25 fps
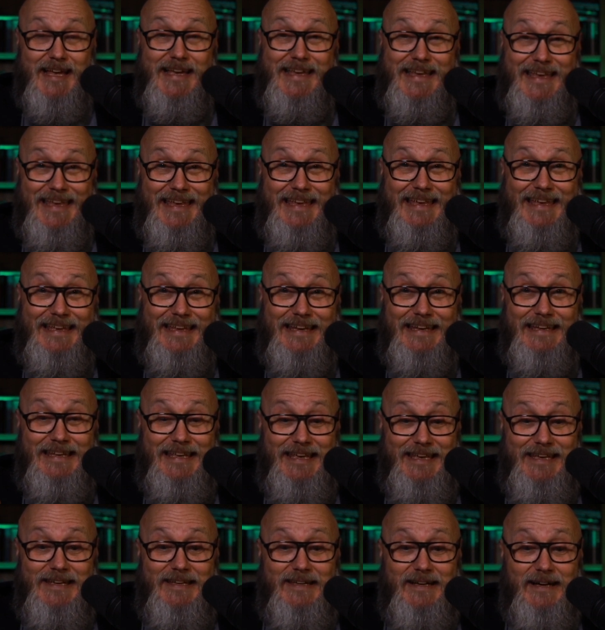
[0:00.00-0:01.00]
like in
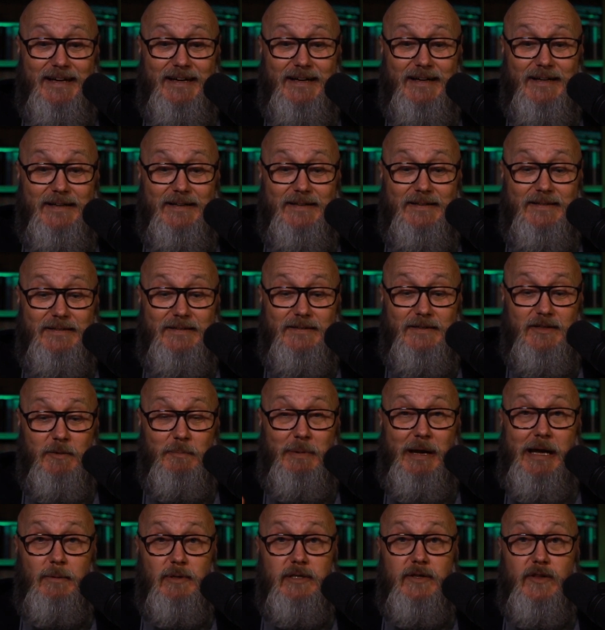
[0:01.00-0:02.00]
The
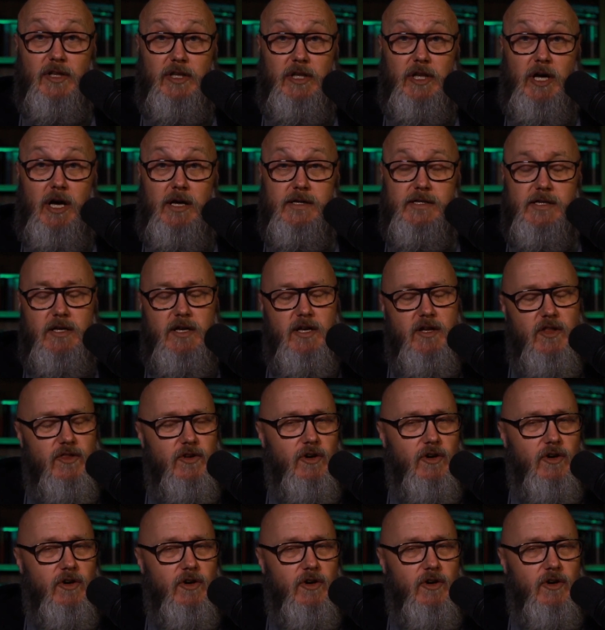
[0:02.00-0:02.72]
Bible and the Closet.